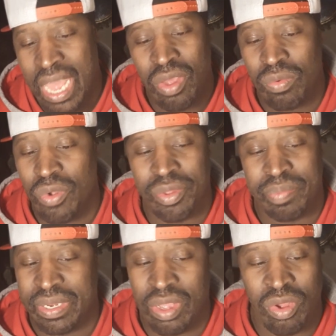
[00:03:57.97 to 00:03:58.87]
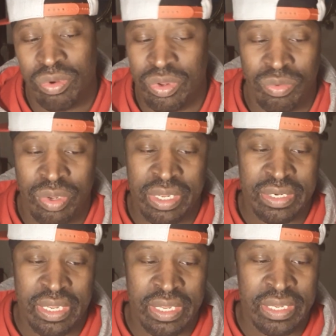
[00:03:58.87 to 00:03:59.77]
don't want to be the only one.
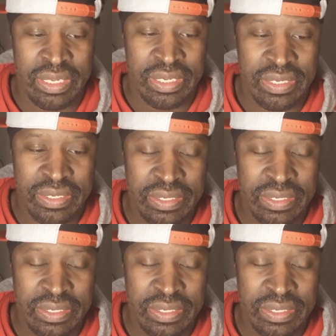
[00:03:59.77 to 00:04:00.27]
I